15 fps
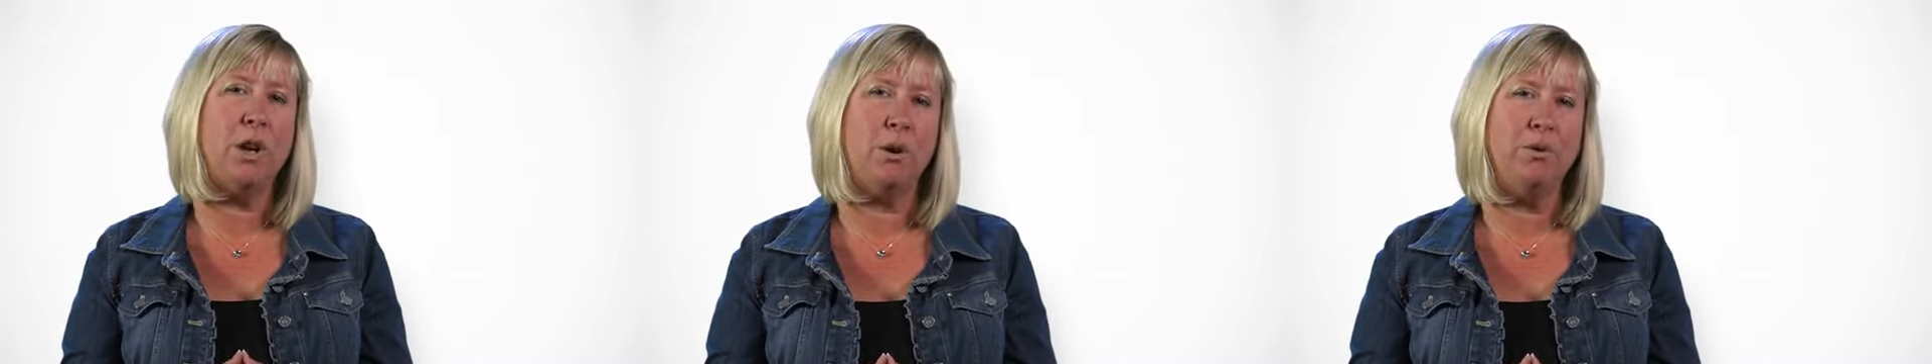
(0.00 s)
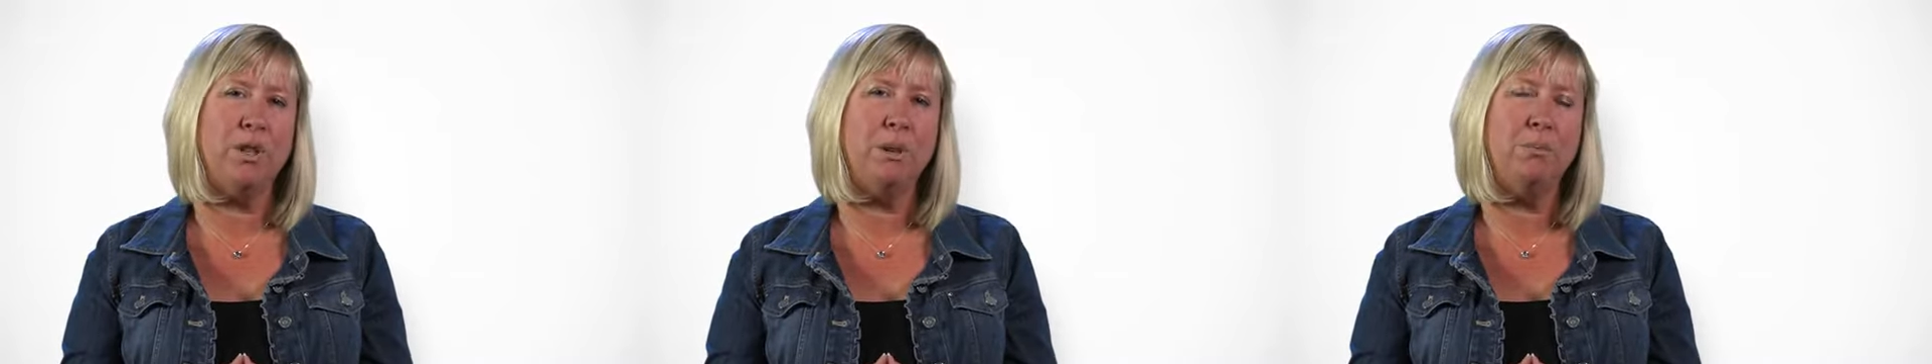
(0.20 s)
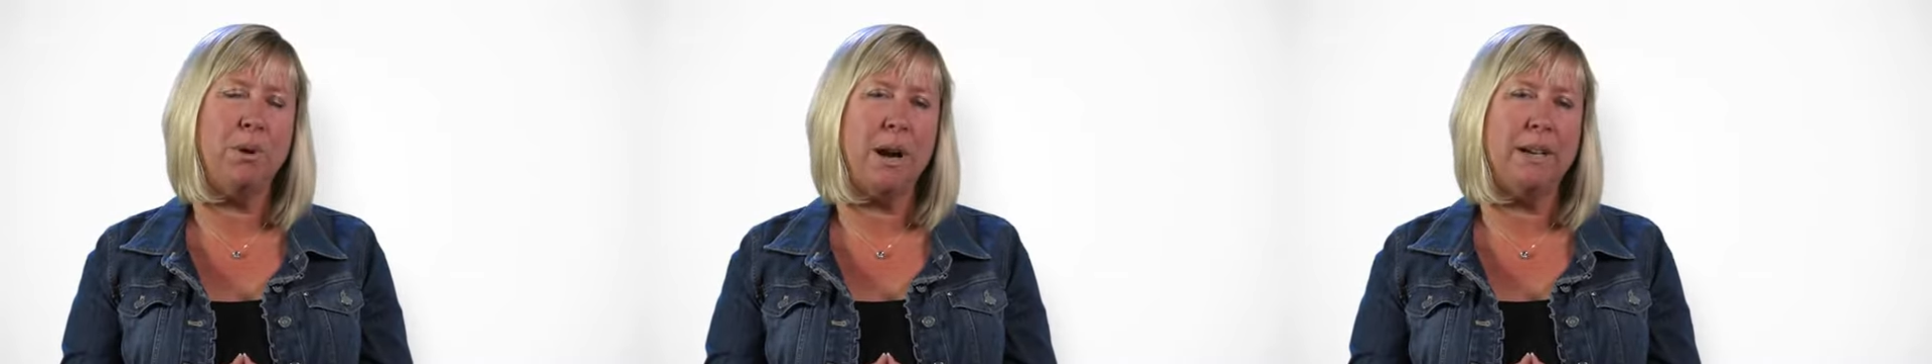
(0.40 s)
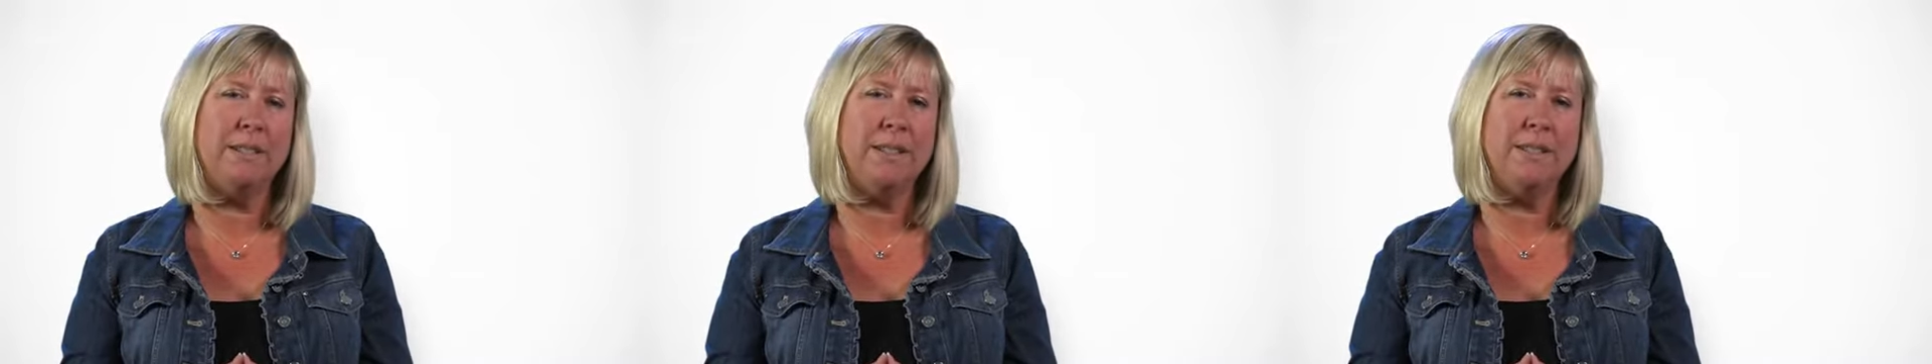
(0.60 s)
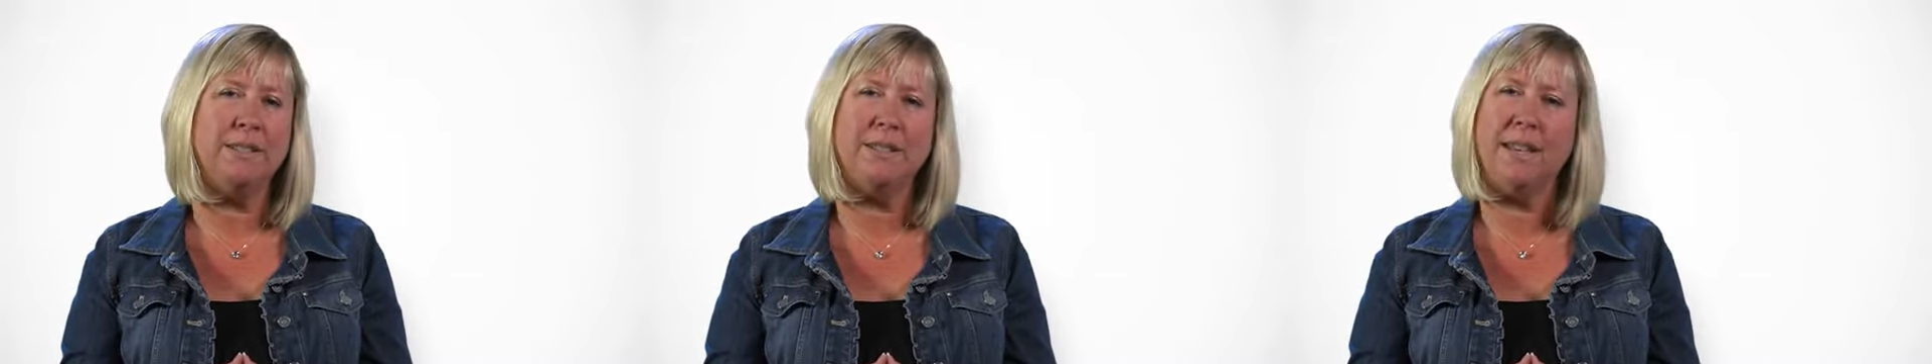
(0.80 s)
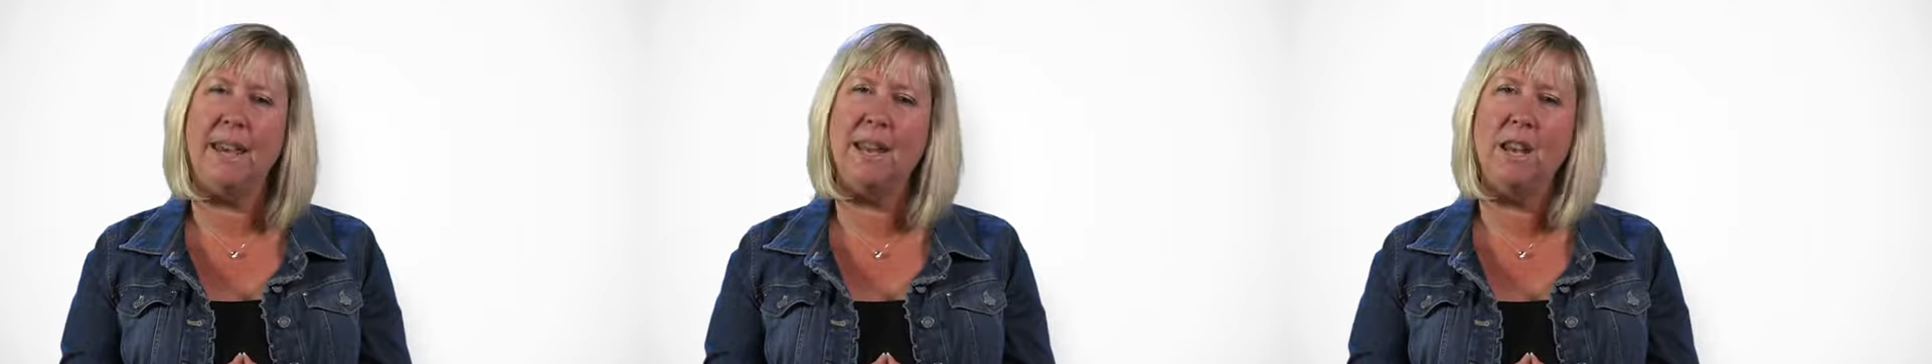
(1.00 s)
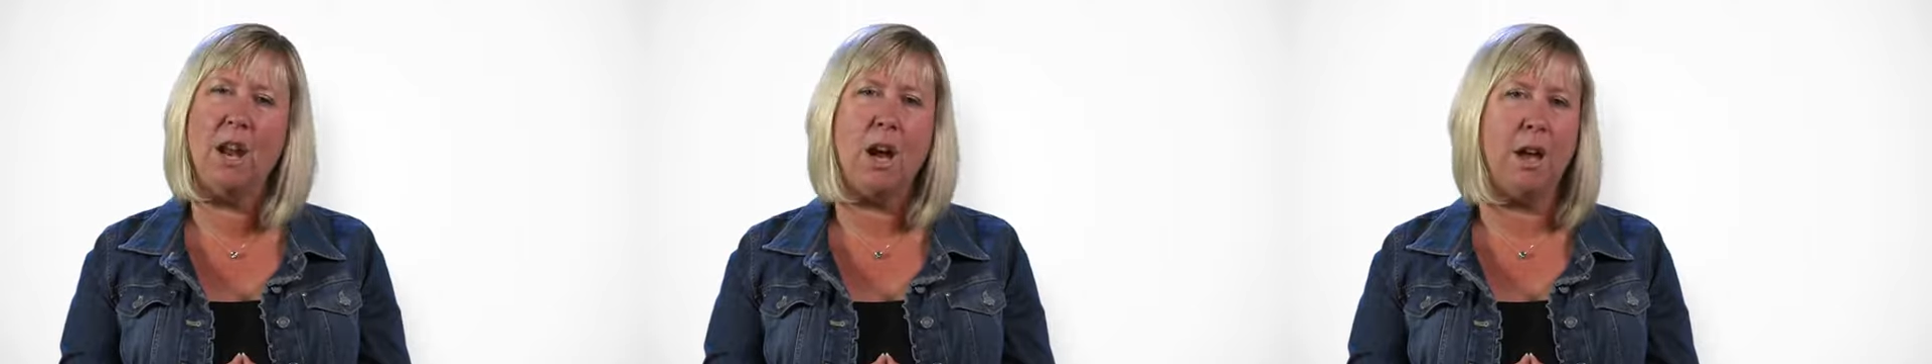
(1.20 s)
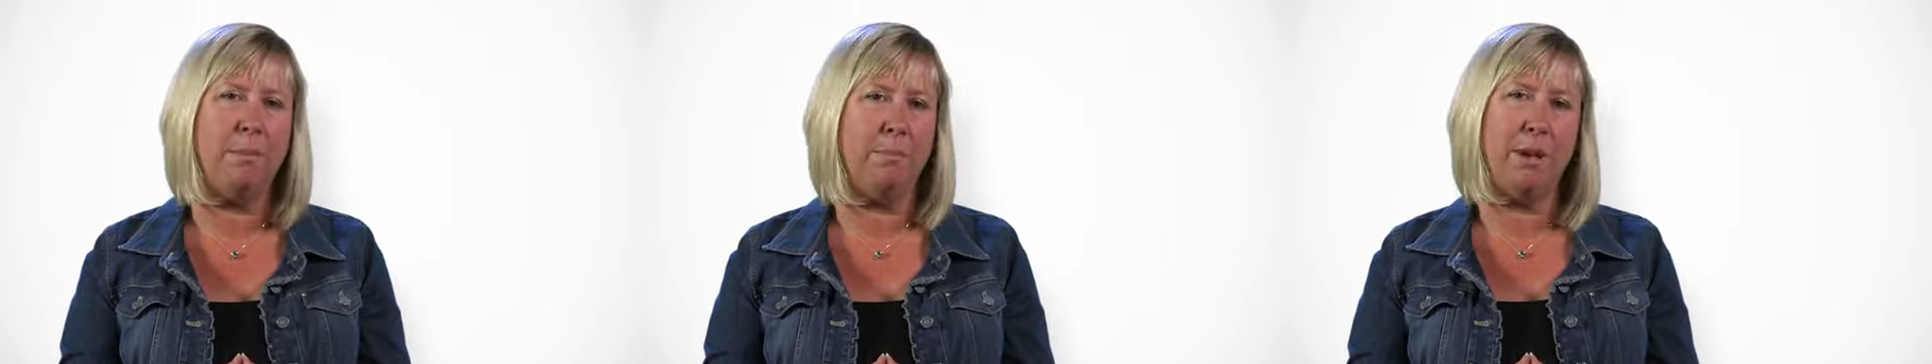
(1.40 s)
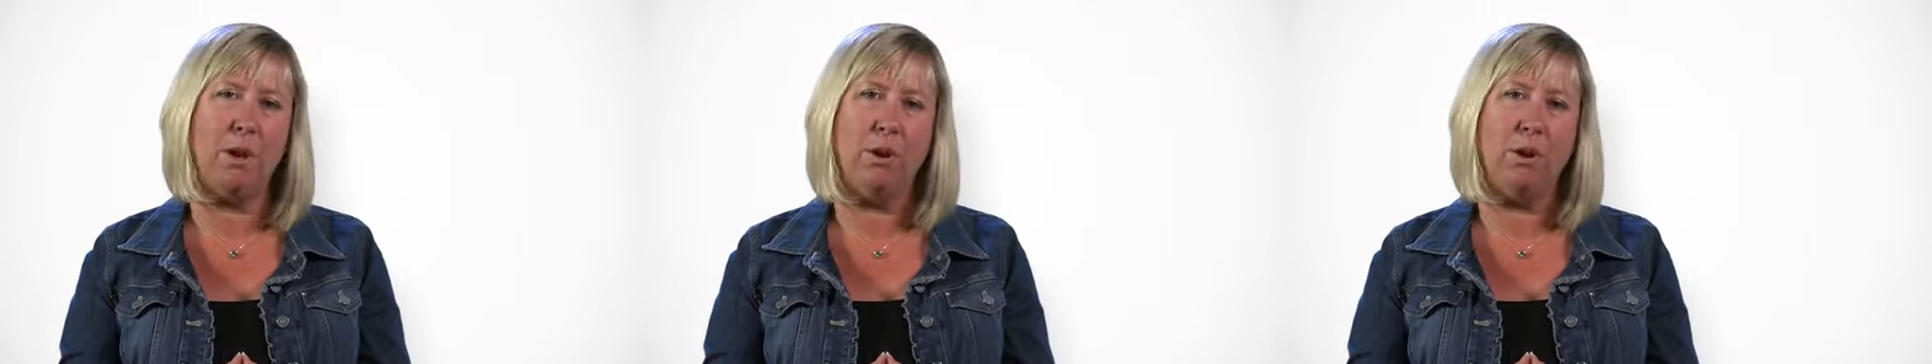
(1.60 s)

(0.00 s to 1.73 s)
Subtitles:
coaching practice cannot be